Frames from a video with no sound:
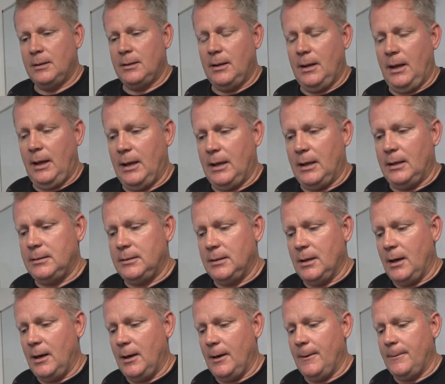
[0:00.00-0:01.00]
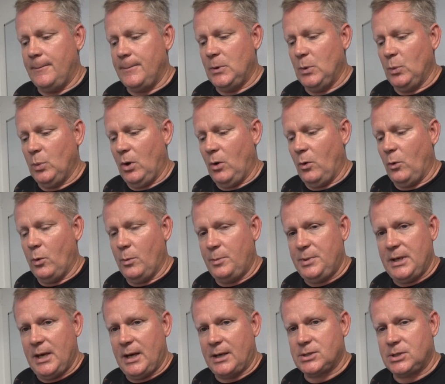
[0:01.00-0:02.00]
and the will
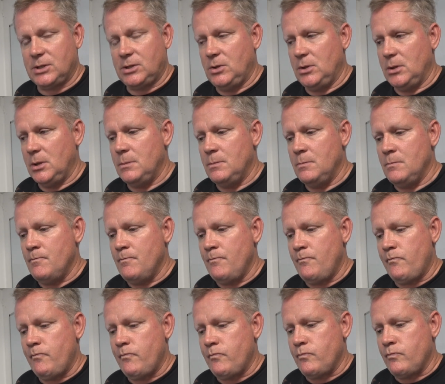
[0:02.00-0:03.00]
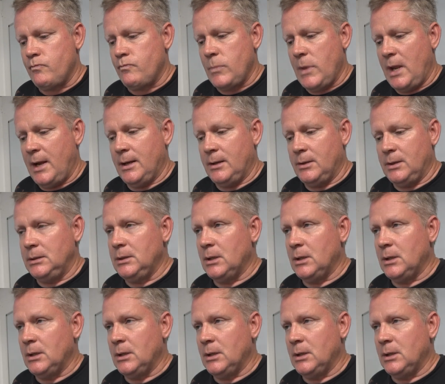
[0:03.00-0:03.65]
be executed. And,